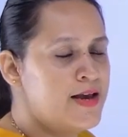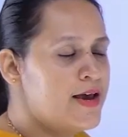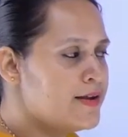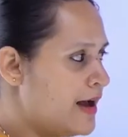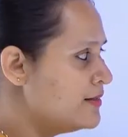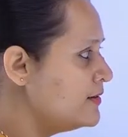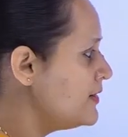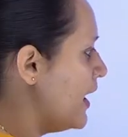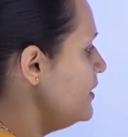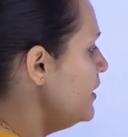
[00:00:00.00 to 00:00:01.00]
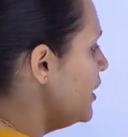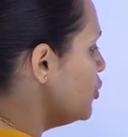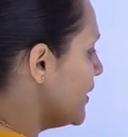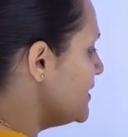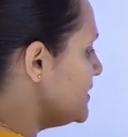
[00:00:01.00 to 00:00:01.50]
Rather than,
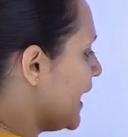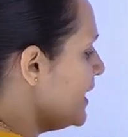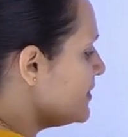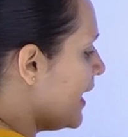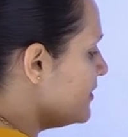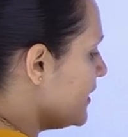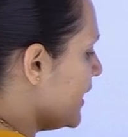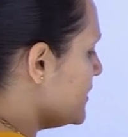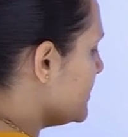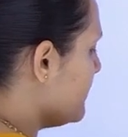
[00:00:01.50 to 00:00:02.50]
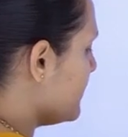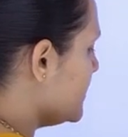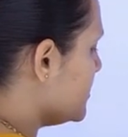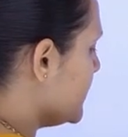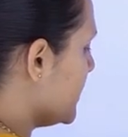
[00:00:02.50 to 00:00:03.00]
you can say that there is a
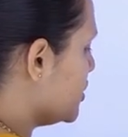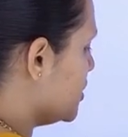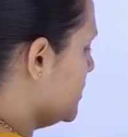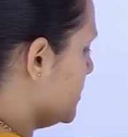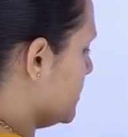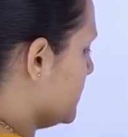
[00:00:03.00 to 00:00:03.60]
restriction